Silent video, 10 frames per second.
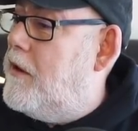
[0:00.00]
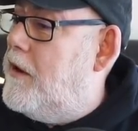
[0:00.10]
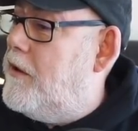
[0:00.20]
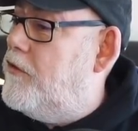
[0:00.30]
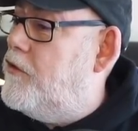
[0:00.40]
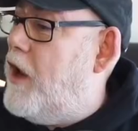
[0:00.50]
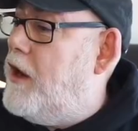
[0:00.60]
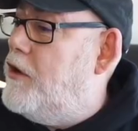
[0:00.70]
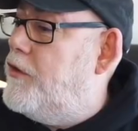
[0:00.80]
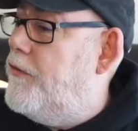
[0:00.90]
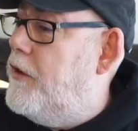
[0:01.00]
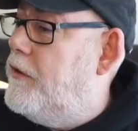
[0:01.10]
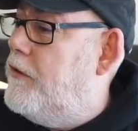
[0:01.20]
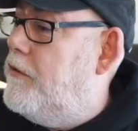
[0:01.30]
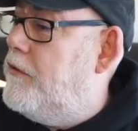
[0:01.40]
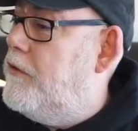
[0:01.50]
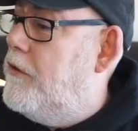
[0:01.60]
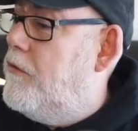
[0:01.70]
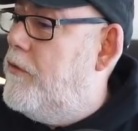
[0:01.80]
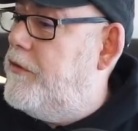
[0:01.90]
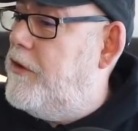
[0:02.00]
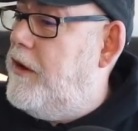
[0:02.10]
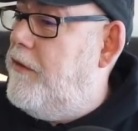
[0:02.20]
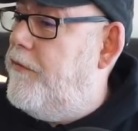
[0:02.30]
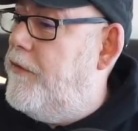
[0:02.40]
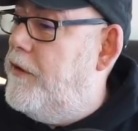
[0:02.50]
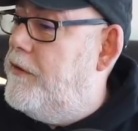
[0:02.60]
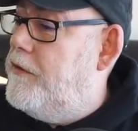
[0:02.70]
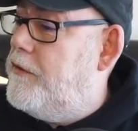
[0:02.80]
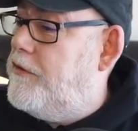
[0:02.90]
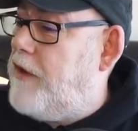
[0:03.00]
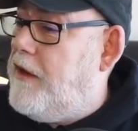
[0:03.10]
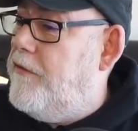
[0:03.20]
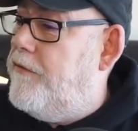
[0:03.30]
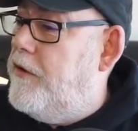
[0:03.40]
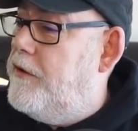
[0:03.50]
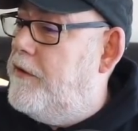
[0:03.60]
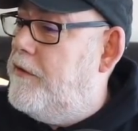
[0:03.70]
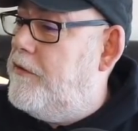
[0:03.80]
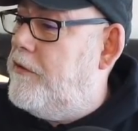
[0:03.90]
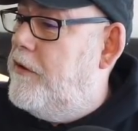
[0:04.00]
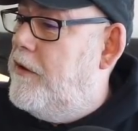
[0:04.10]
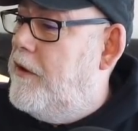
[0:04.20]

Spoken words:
can exchange funds, receive funds, send funds,